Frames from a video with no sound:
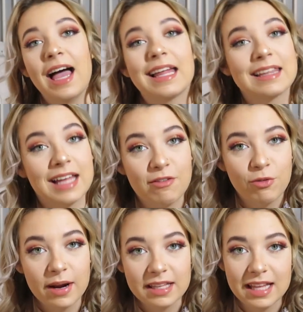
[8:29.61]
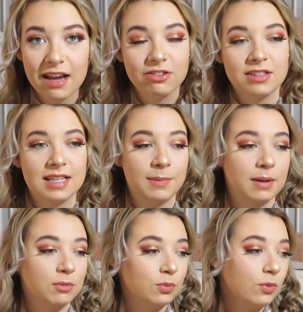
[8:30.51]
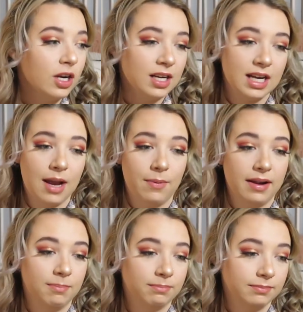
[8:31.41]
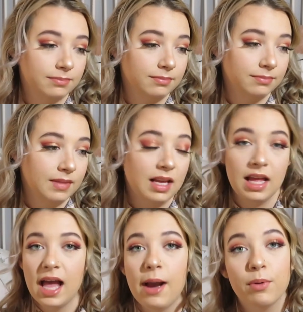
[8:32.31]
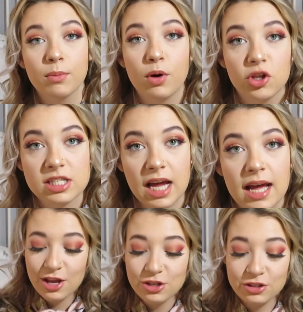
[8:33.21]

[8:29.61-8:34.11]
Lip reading: I love wearing lashes. I wear them to work. I wear them all the time.